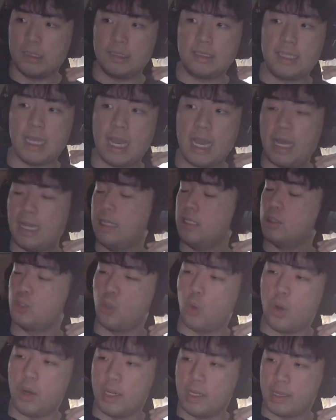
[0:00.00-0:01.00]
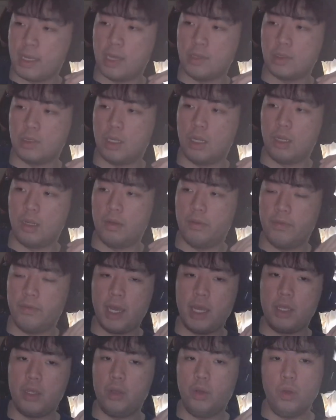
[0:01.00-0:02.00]
$20,000 in
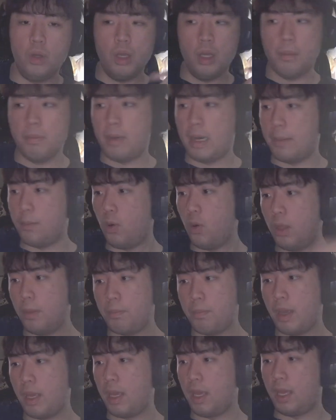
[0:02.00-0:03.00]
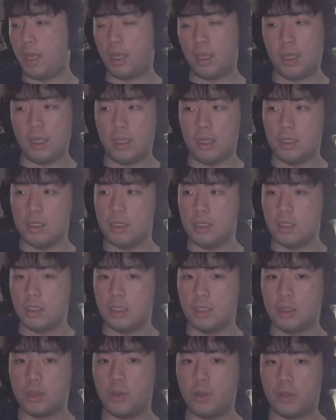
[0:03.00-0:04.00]
value, but I'm only paying
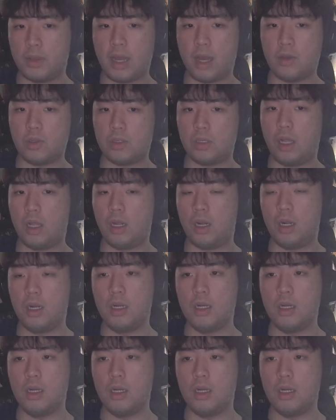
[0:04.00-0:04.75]
$3,000.